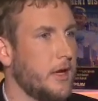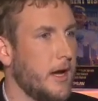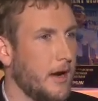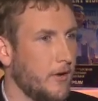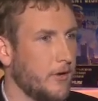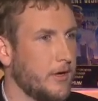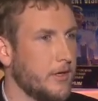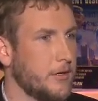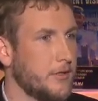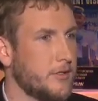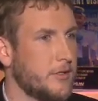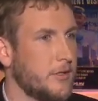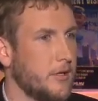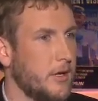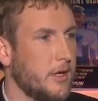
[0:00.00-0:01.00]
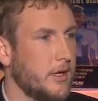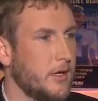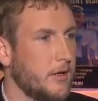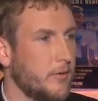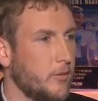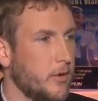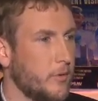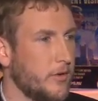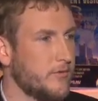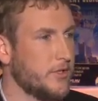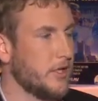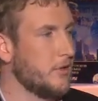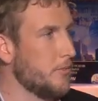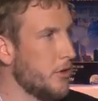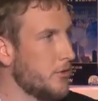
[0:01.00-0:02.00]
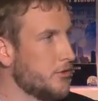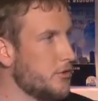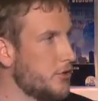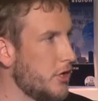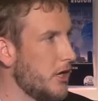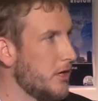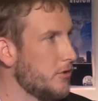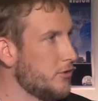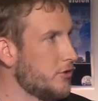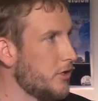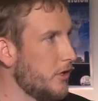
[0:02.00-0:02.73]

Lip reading: areas where we've seen the most change,